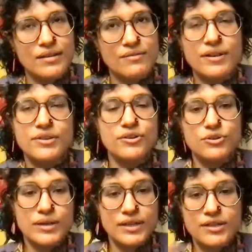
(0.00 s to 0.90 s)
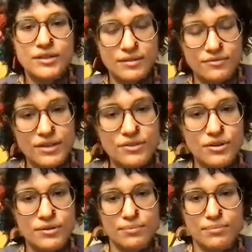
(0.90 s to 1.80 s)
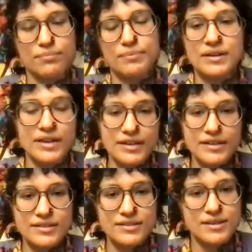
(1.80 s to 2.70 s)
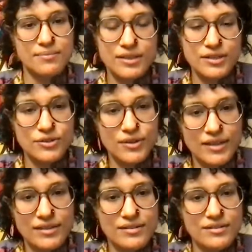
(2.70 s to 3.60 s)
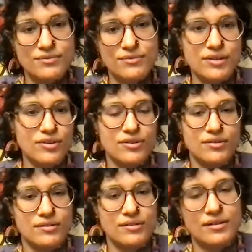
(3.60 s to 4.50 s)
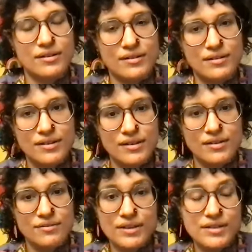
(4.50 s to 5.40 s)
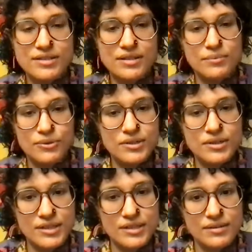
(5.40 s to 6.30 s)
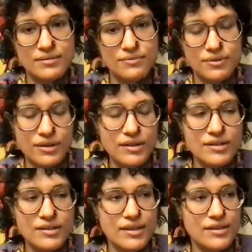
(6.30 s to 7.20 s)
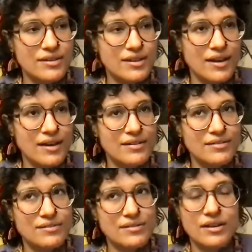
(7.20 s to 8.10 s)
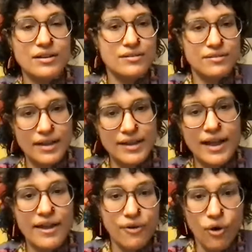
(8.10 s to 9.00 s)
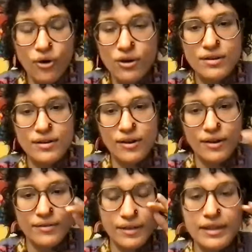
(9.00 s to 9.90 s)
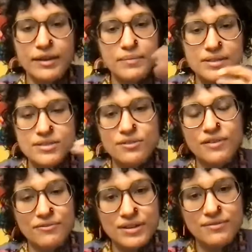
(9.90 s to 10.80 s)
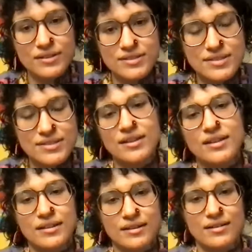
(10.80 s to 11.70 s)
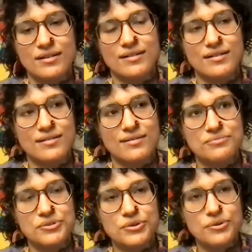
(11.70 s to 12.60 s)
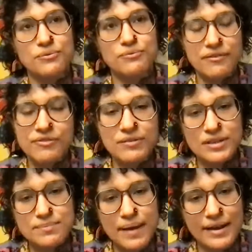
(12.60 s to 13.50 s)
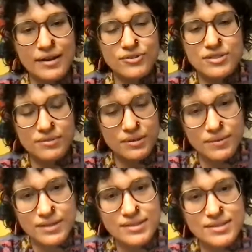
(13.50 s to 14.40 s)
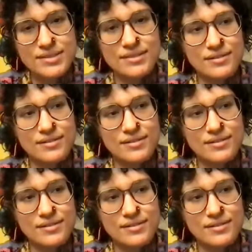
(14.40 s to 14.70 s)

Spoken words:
when you're doing it, when you're creating something together, when it's a community work, then, like, all elements of everyone's backgrounds, everyone's